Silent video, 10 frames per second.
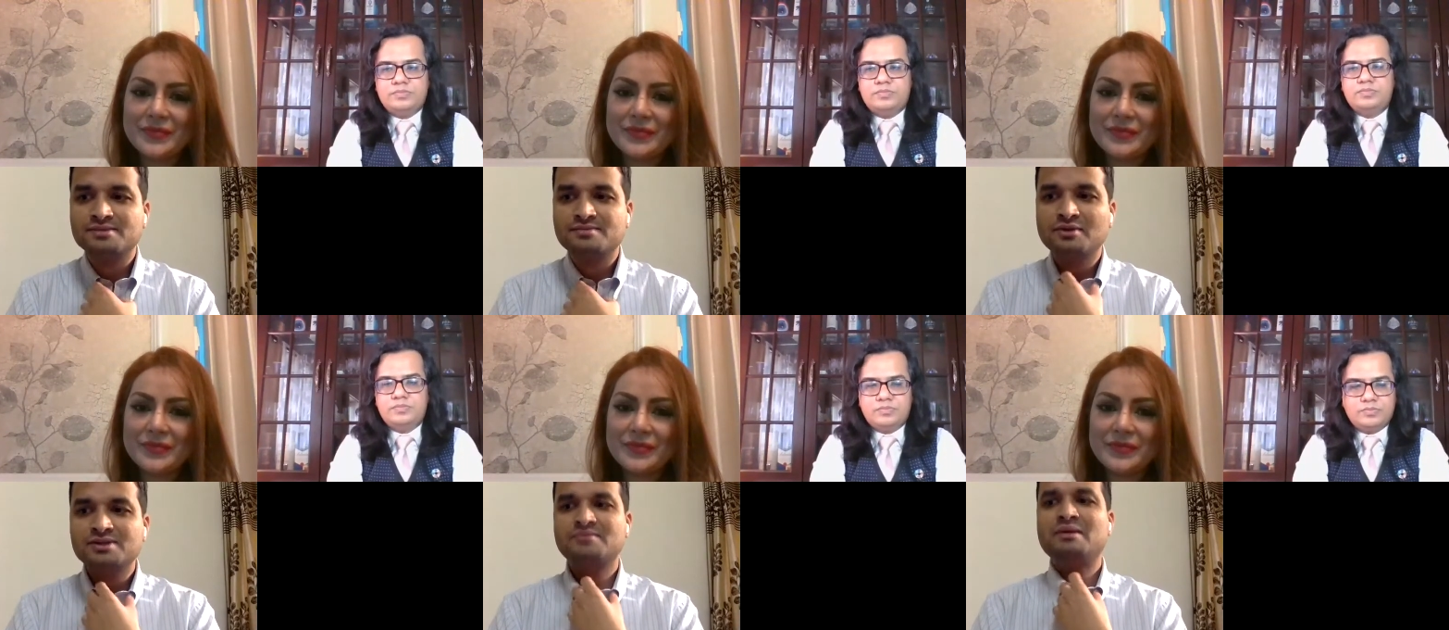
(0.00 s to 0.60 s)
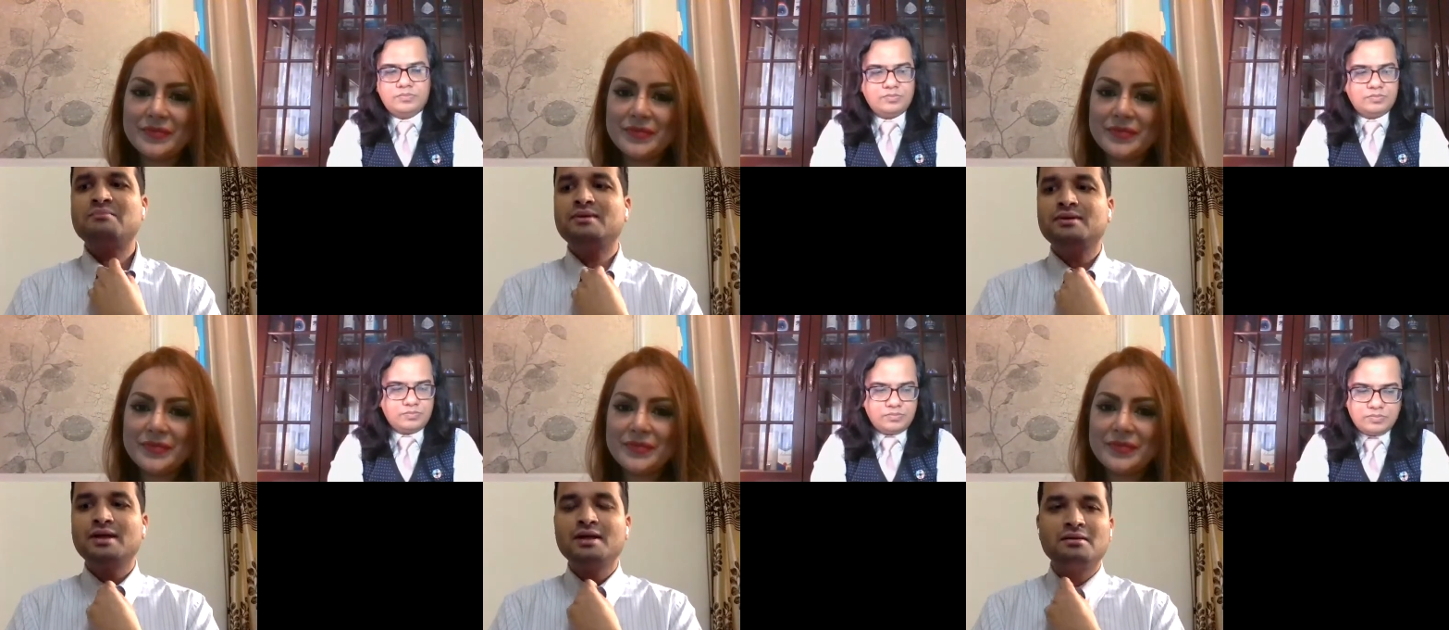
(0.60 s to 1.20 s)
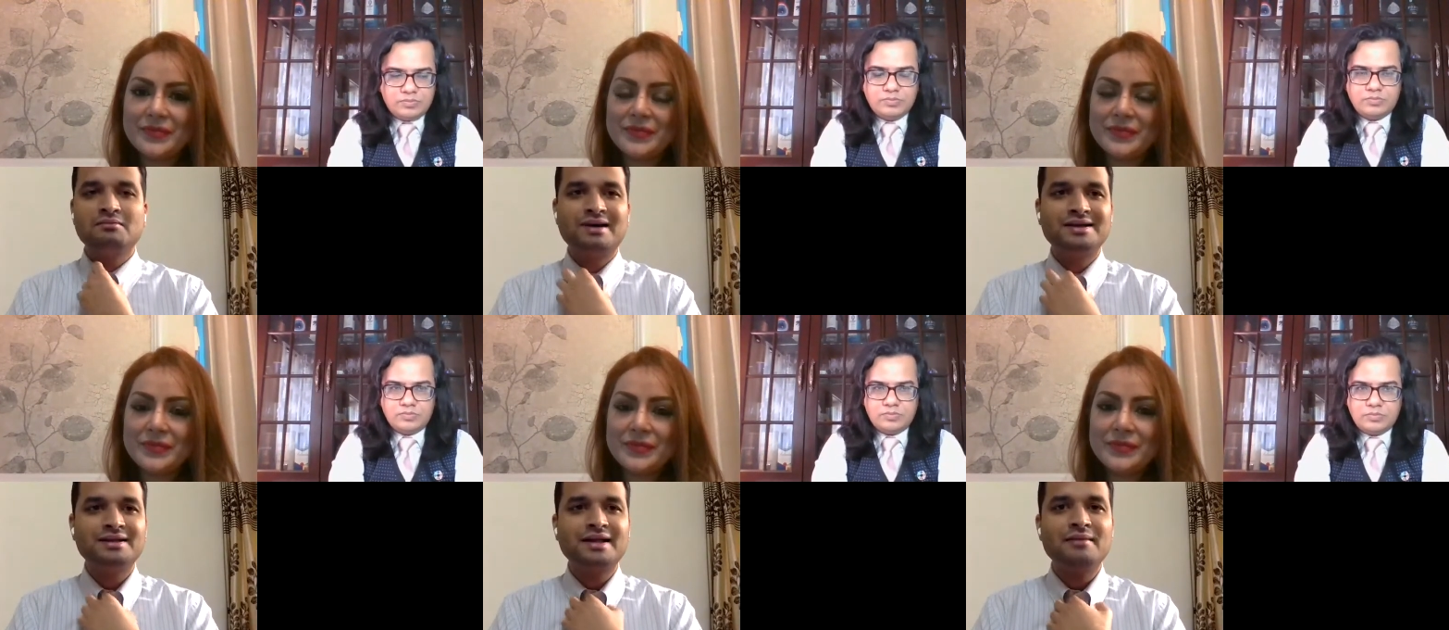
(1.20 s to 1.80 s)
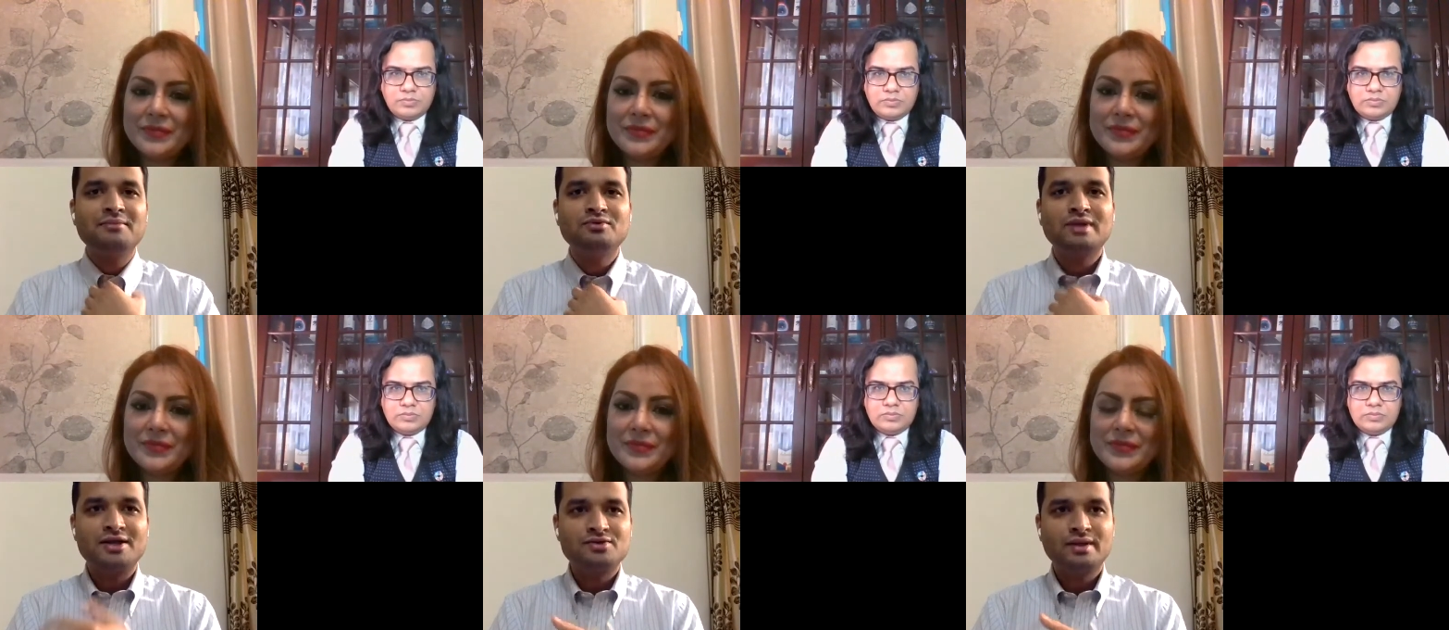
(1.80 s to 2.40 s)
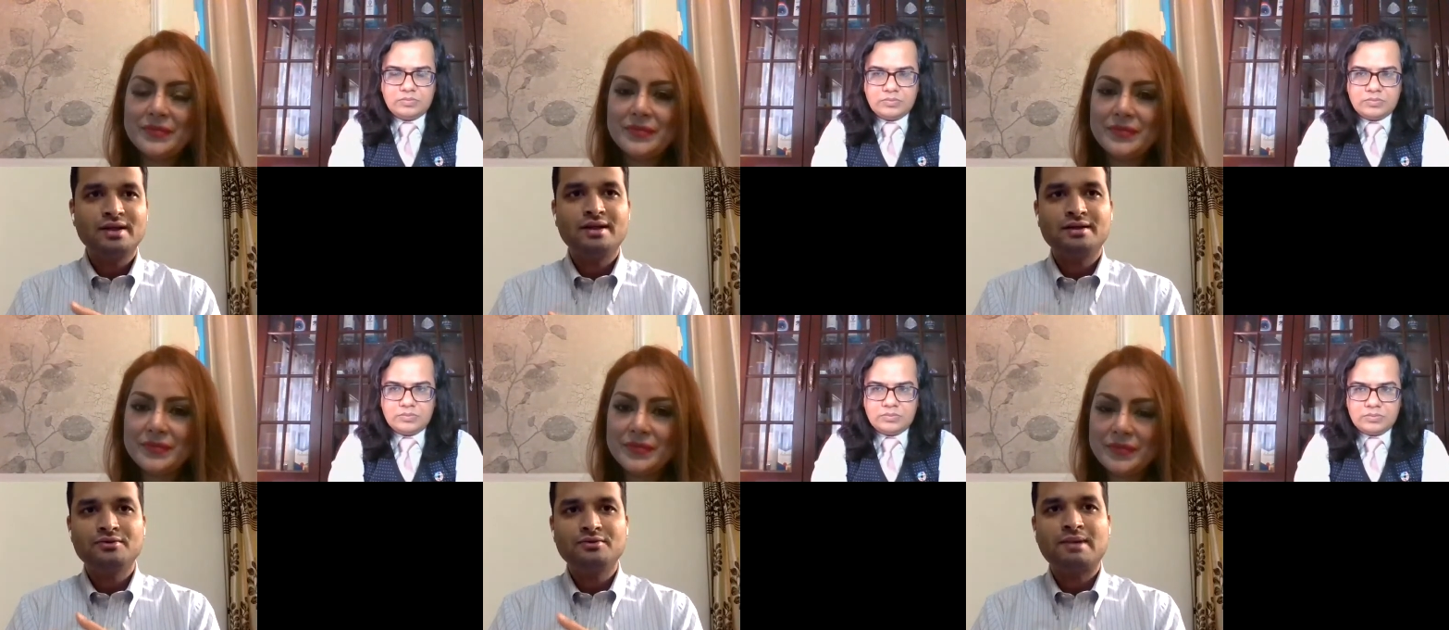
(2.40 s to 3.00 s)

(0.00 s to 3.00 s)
Speaker 1: Because remember, by the time you graduate and you